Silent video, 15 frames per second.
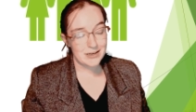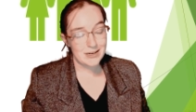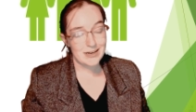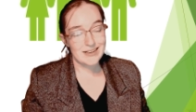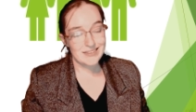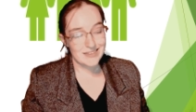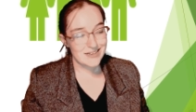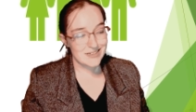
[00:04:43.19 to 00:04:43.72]

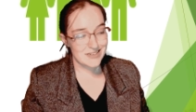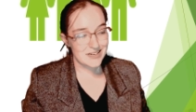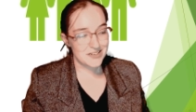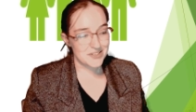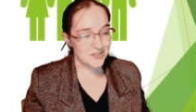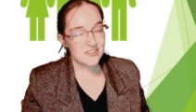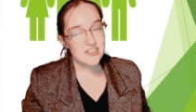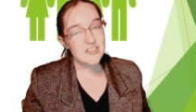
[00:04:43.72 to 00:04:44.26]
And they tend
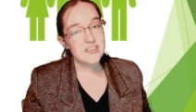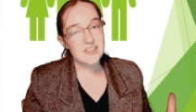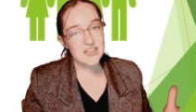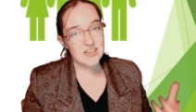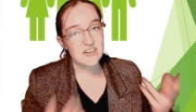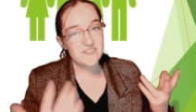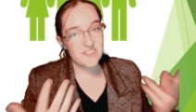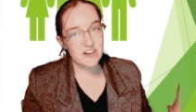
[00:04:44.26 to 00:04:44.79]
to. In like
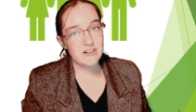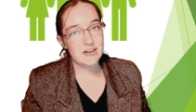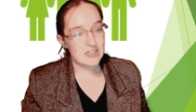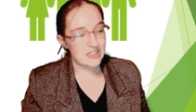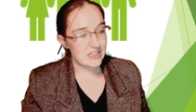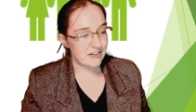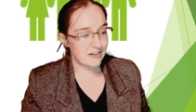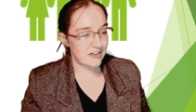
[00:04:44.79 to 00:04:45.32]
a very
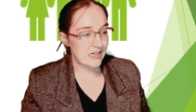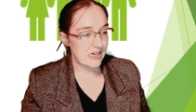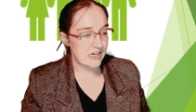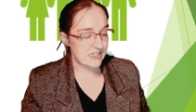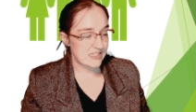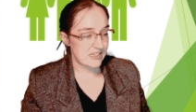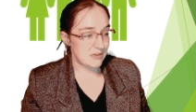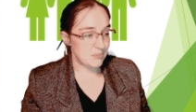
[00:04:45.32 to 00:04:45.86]
glaring
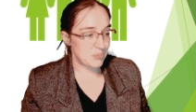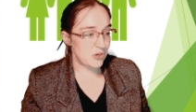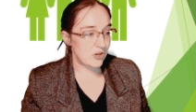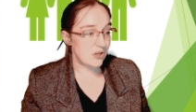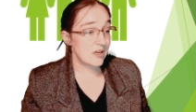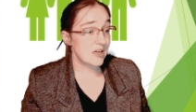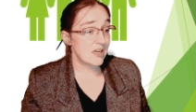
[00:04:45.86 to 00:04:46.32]
example,